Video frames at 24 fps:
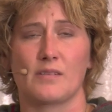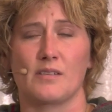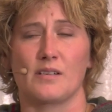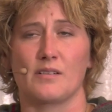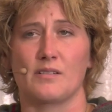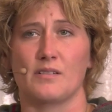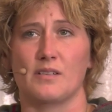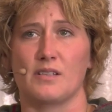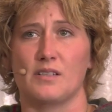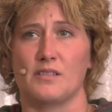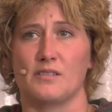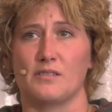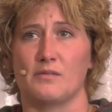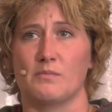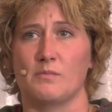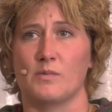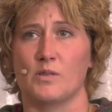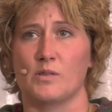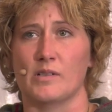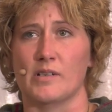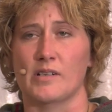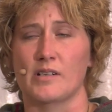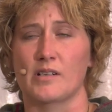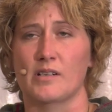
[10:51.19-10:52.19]
There is
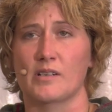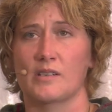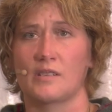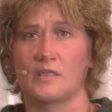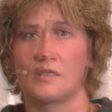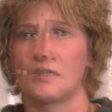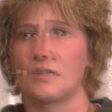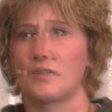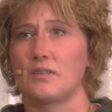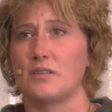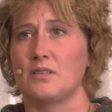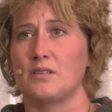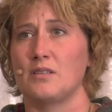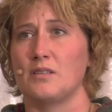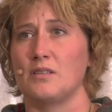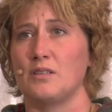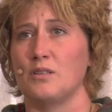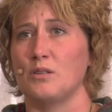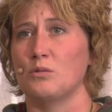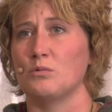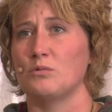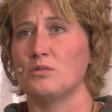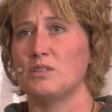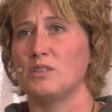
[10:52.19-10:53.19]
more.
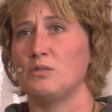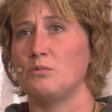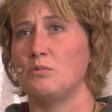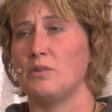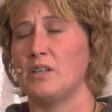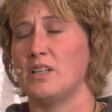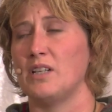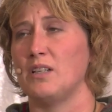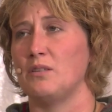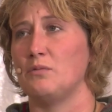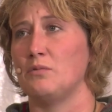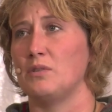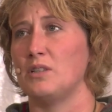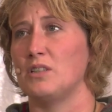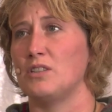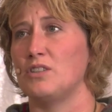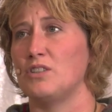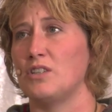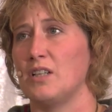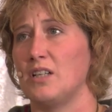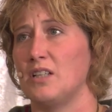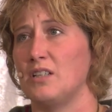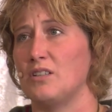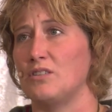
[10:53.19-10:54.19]
The only way we
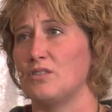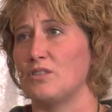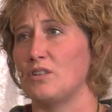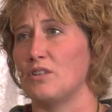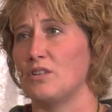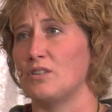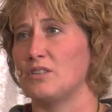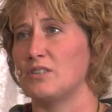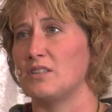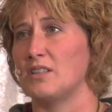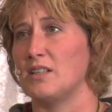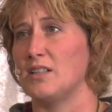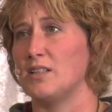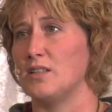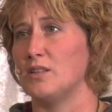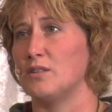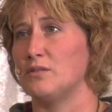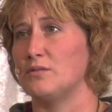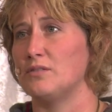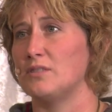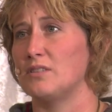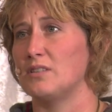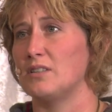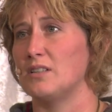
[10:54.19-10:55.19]
change
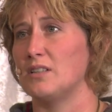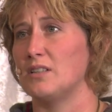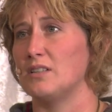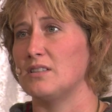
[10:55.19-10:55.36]
ourselves